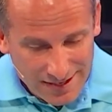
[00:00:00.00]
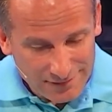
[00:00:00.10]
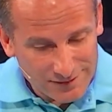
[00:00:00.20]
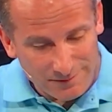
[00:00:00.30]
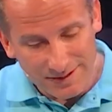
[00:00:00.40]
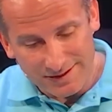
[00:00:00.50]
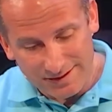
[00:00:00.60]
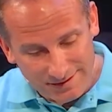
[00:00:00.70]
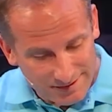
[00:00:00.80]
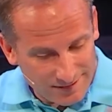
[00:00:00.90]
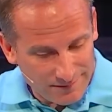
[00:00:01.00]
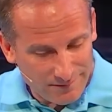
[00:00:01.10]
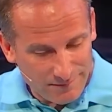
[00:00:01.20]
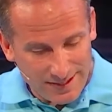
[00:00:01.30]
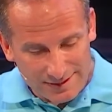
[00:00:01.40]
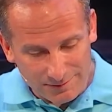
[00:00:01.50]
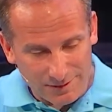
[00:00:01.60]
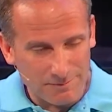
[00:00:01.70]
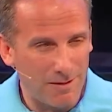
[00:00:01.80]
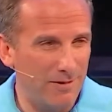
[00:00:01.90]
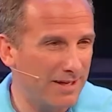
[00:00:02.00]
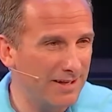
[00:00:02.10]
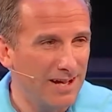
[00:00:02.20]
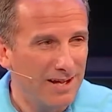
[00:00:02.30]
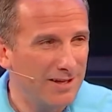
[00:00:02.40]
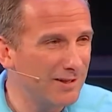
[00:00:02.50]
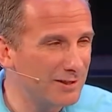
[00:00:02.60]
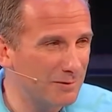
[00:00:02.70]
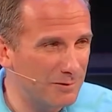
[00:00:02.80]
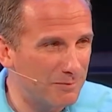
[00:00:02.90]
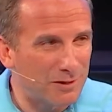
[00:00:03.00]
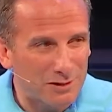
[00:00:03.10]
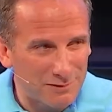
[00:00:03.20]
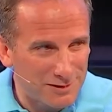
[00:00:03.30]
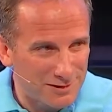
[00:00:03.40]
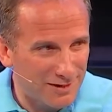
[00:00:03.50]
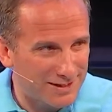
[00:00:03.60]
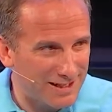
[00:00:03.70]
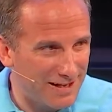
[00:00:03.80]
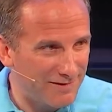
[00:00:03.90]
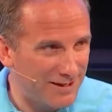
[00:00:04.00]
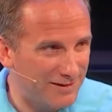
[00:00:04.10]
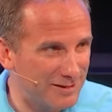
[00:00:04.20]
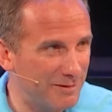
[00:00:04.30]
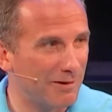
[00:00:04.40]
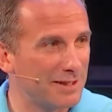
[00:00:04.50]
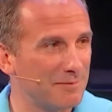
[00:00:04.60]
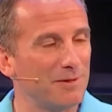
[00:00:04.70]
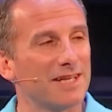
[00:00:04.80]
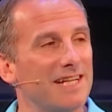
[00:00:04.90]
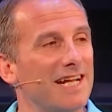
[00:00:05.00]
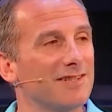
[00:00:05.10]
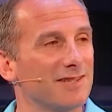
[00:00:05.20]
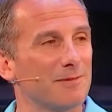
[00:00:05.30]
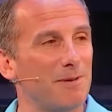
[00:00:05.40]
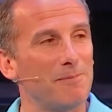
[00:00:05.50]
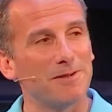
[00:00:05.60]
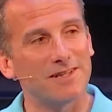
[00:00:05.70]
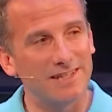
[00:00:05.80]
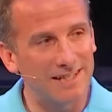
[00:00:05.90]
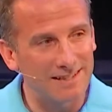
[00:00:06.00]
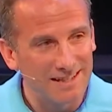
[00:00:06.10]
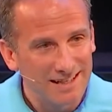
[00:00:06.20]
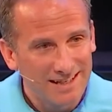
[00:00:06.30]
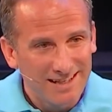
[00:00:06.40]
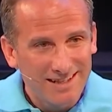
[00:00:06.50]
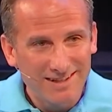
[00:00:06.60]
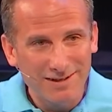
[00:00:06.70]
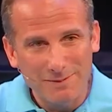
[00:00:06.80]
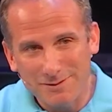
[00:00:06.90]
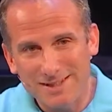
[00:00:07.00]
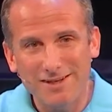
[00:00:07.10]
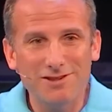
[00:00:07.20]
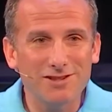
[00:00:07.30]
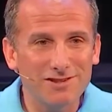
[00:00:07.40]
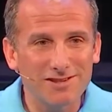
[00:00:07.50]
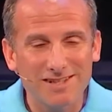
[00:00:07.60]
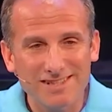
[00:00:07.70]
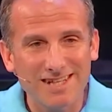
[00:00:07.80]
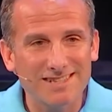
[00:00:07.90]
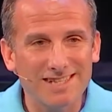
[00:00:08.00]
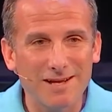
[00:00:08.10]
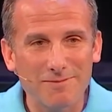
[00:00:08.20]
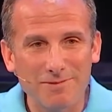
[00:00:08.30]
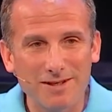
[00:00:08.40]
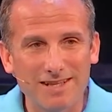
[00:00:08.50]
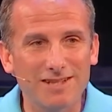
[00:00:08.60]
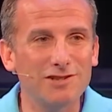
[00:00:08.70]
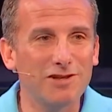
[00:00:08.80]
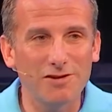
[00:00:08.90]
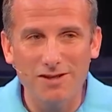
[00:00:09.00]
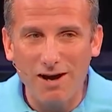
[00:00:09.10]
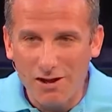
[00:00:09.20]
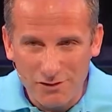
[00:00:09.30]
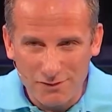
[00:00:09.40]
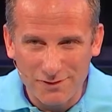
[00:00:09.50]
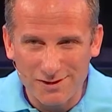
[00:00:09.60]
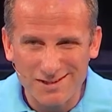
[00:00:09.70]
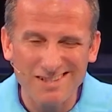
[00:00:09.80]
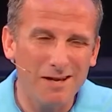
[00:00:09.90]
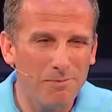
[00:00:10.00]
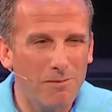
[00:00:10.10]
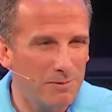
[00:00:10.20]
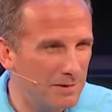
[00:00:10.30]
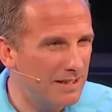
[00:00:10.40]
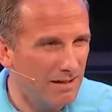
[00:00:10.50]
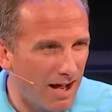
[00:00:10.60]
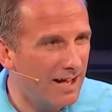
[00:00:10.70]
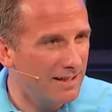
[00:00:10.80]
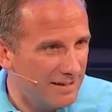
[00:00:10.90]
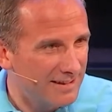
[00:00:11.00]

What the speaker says: If somebody makes something public, you hear this with the book reviews all the time. You know, somebody writes a book and announces it publicly and you hear people say, you shouldn't criticize that book unless you go to the author first. Yeah, probably not.